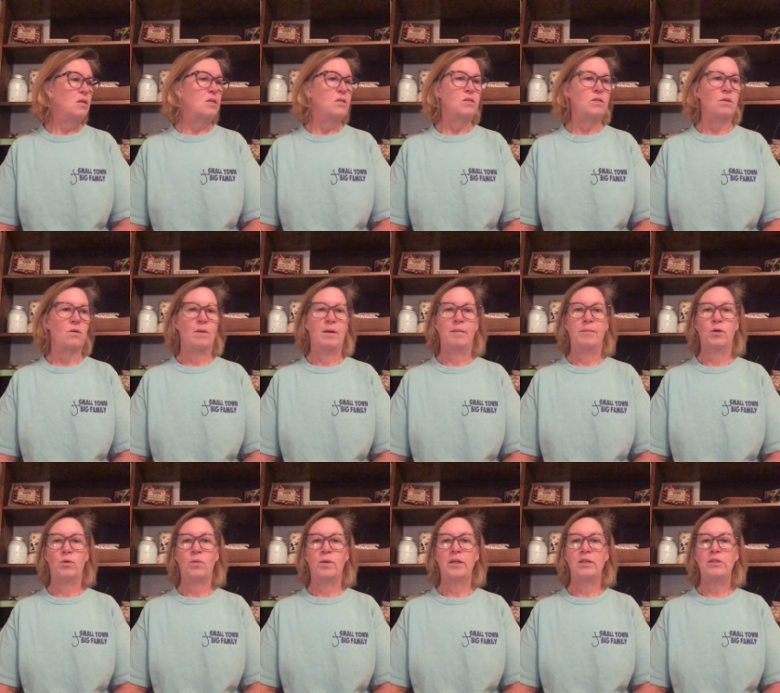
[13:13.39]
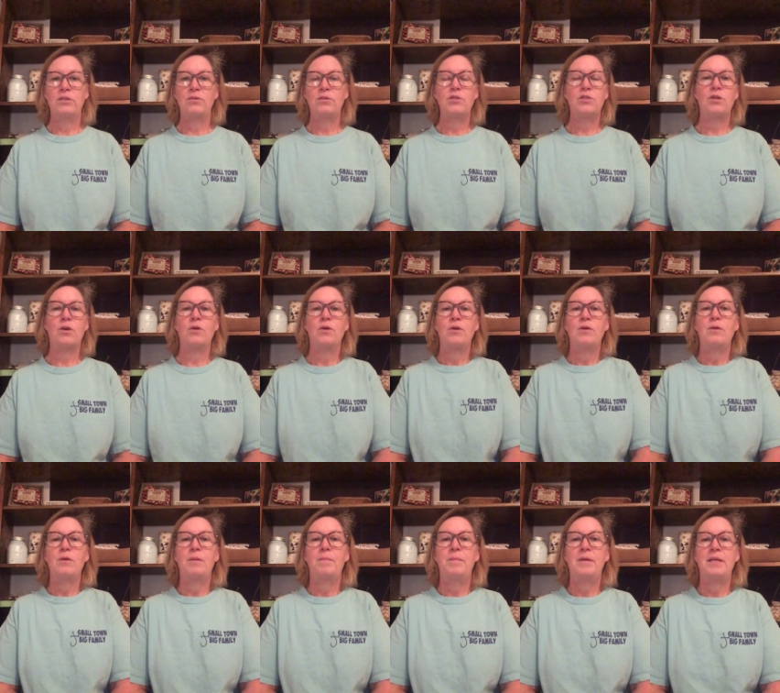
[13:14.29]
So I'm going to show you
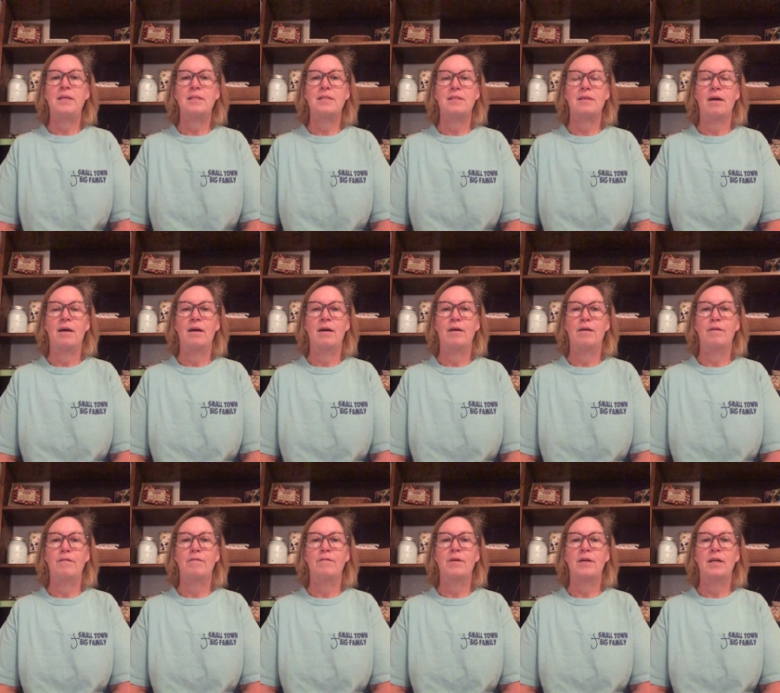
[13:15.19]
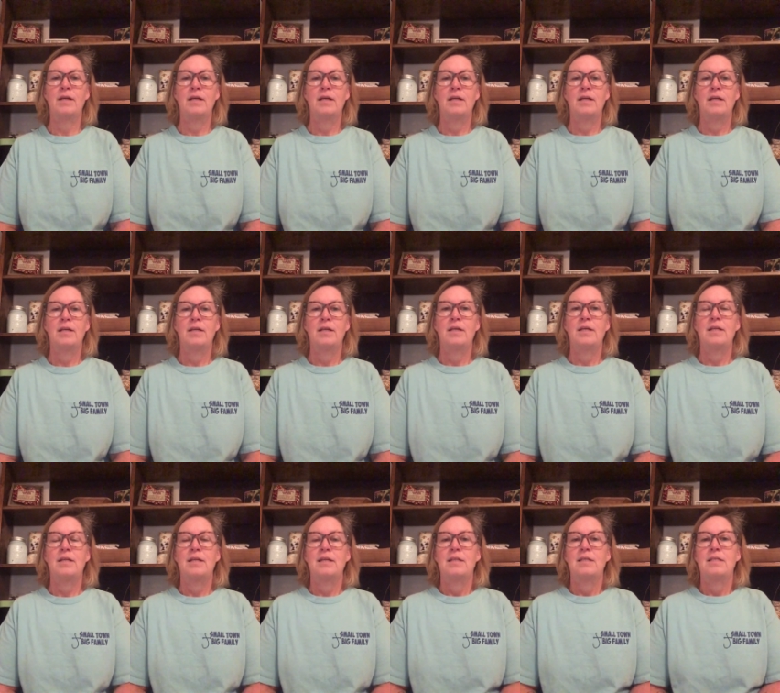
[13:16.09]
a piece of
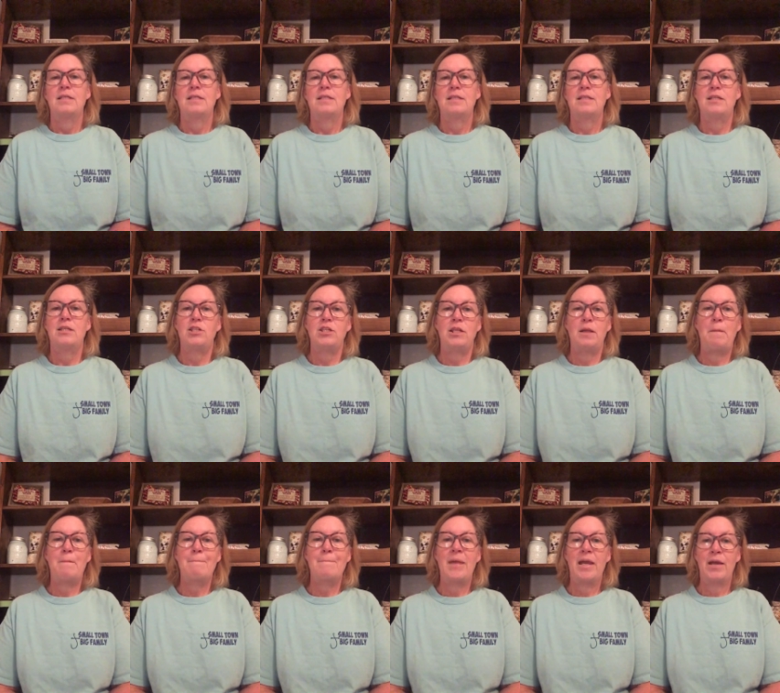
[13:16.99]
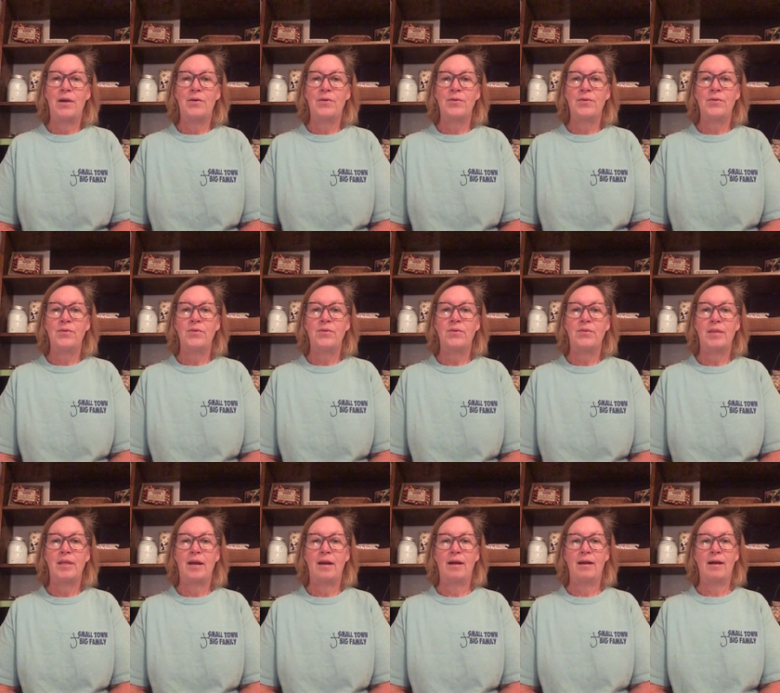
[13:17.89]
stitchy mail
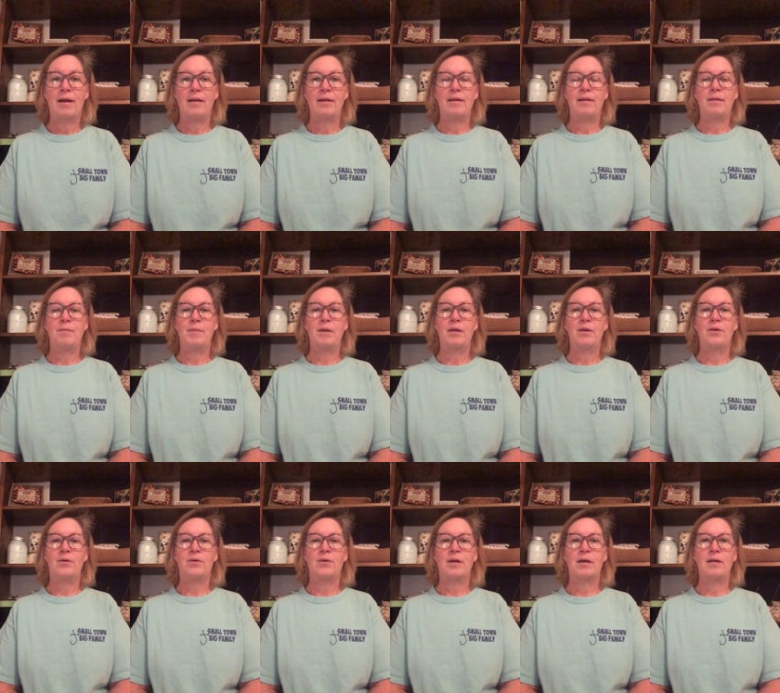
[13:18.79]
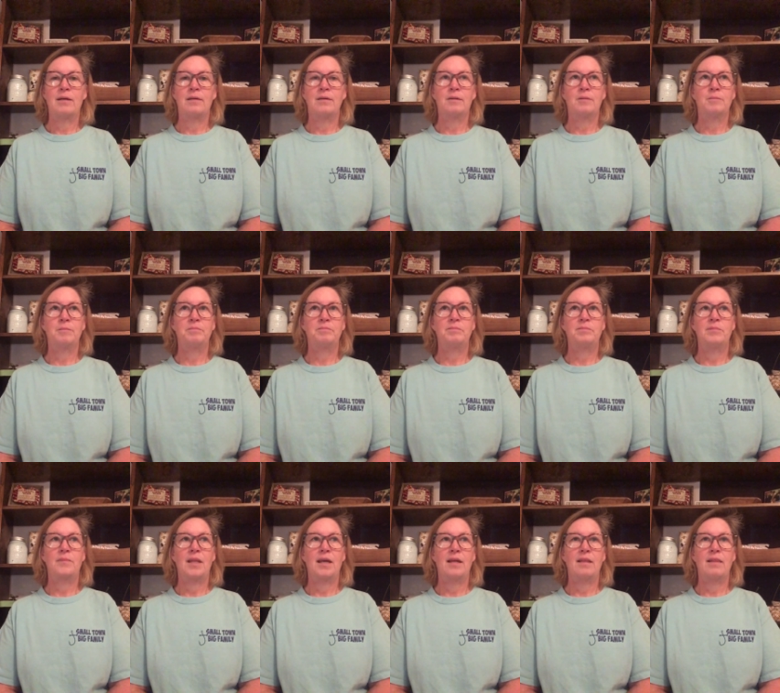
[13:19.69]
that I got in the mail,
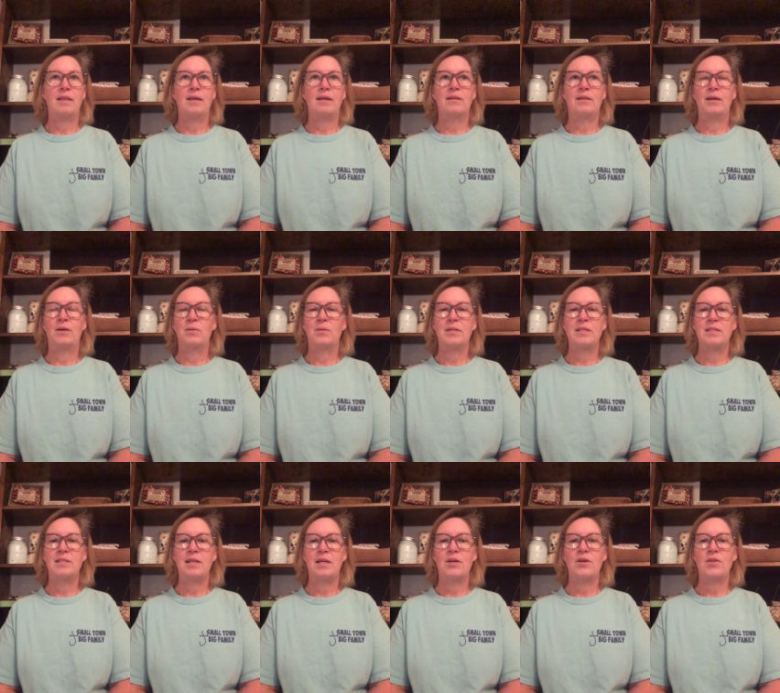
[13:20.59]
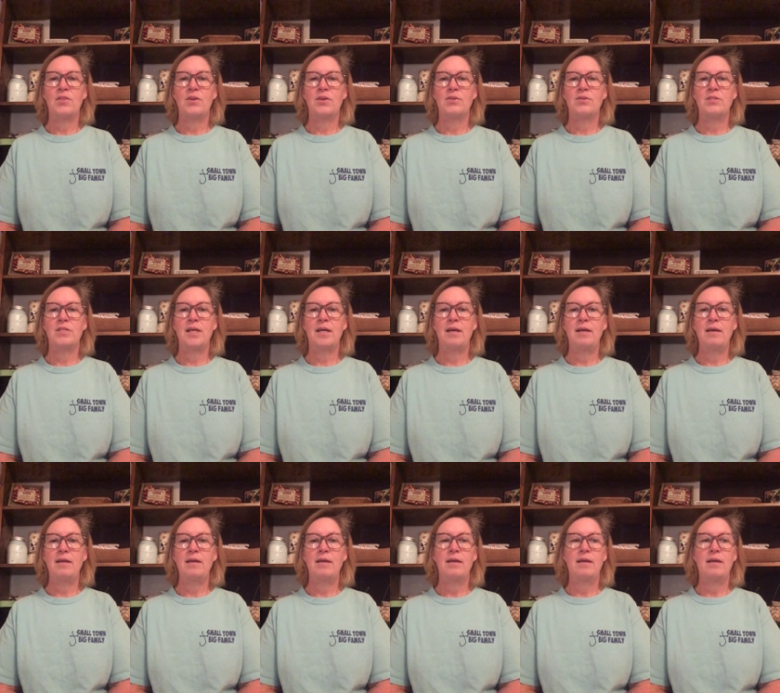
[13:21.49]
I think like Wednesday or Thursday,